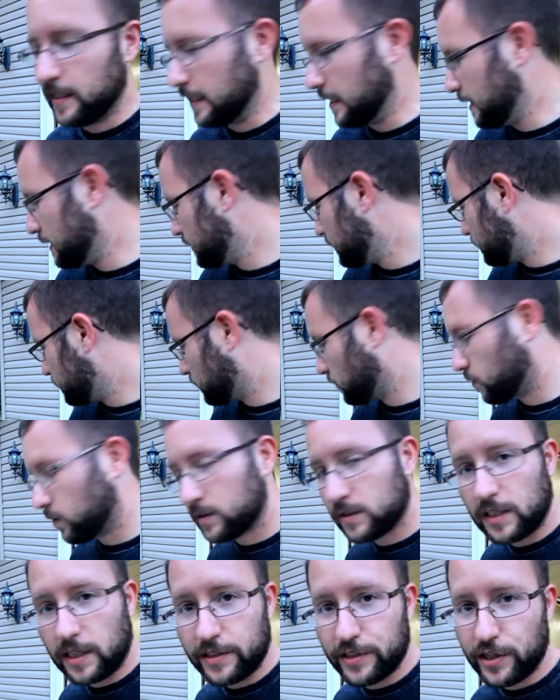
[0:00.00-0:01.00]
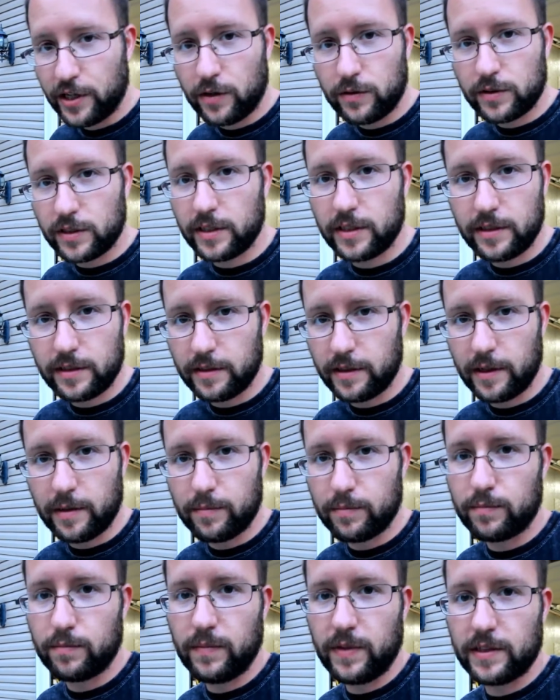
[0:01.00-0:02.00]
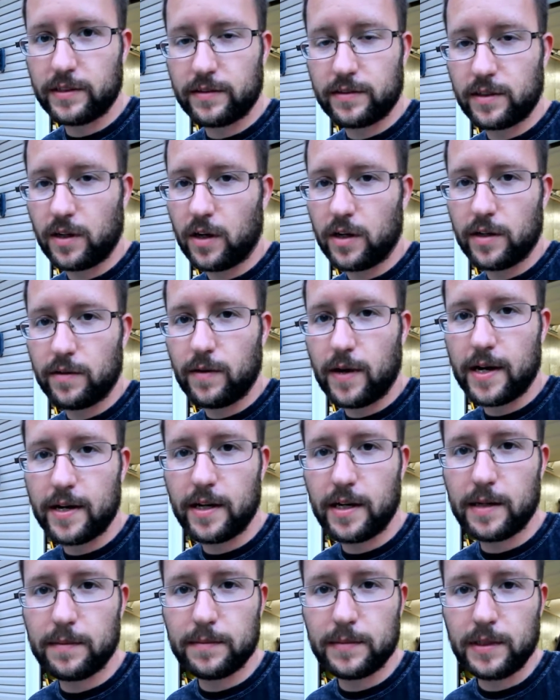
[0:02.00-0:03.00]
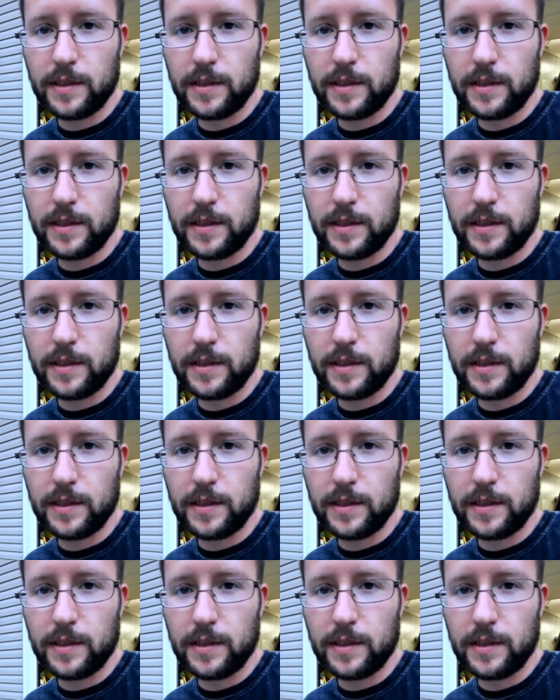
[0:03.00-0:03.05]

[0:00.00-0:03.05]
And so once I choked it, it started right up.